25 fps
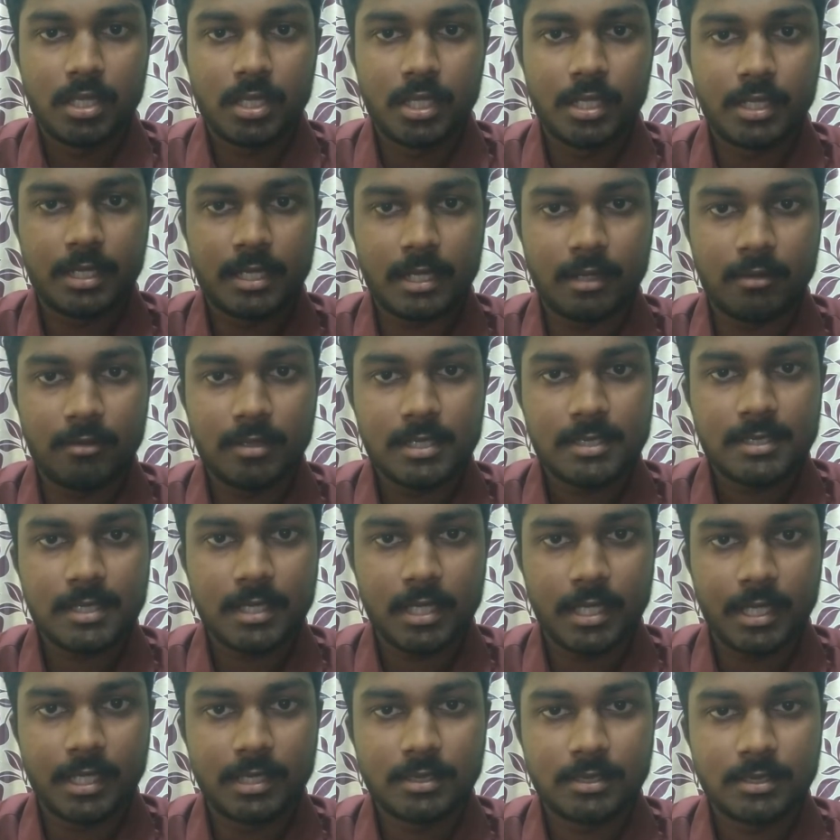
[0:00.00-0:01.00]
It covers
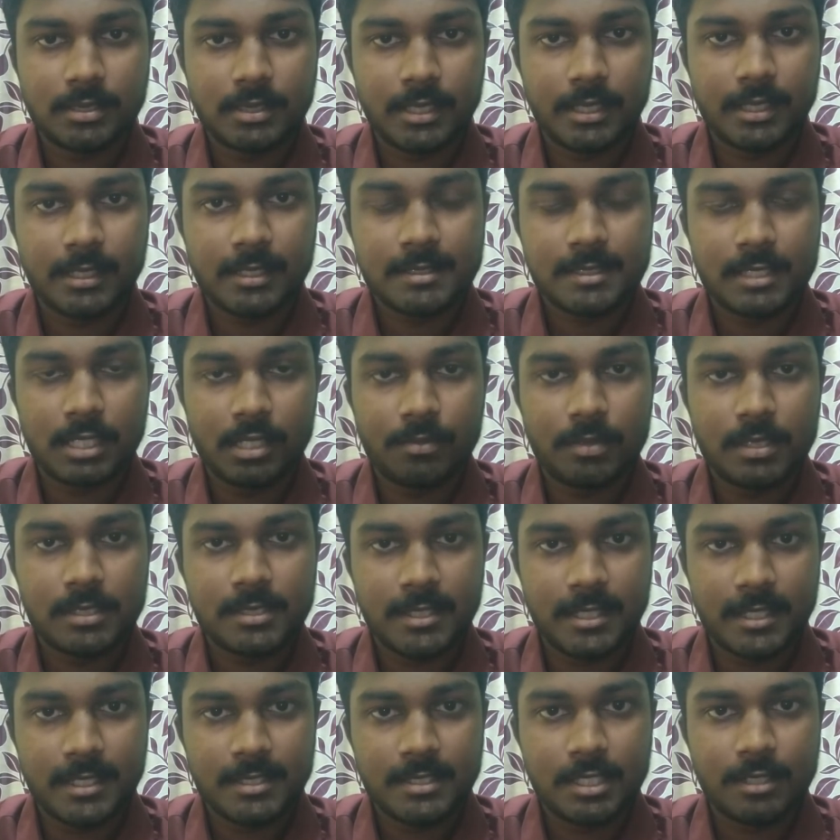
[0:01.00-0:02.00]
an entire syllabus
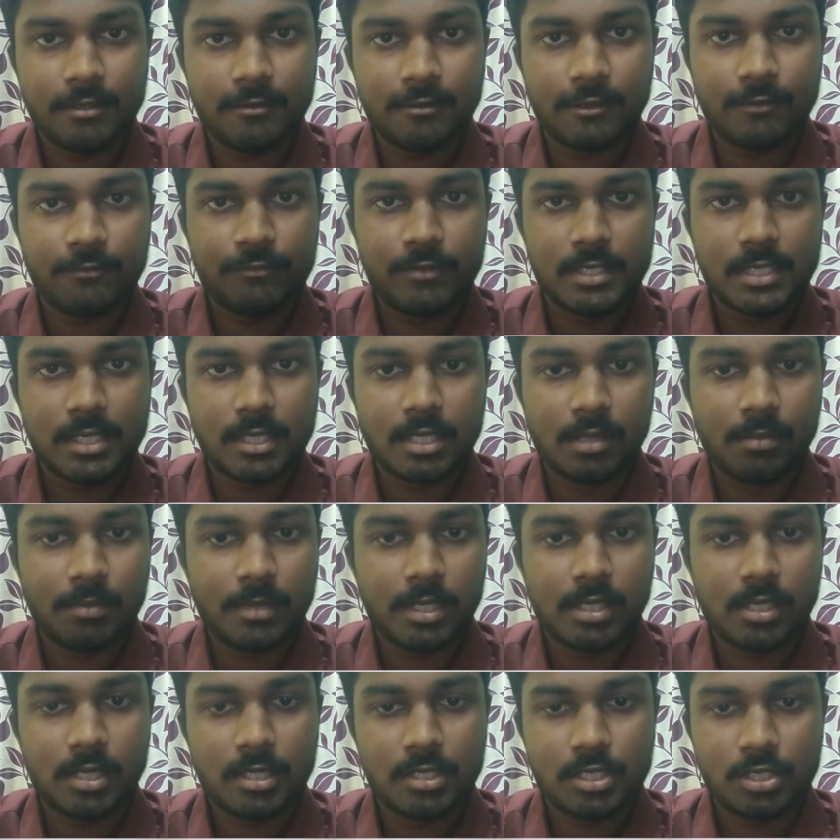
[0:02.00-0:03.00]
ranging from physical
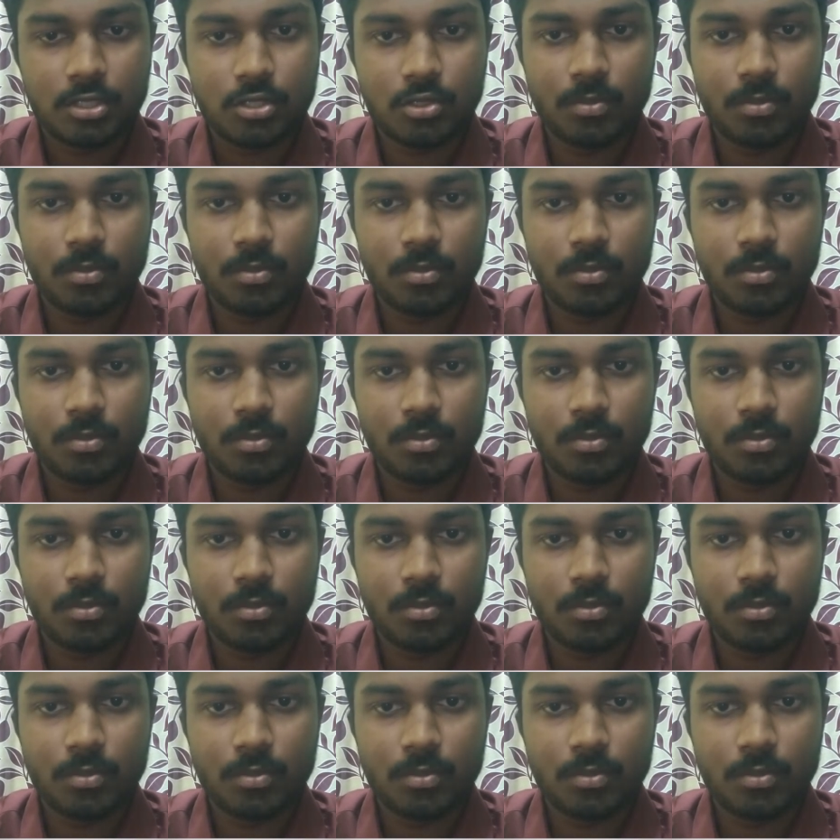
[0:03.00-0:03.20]
metallurgy to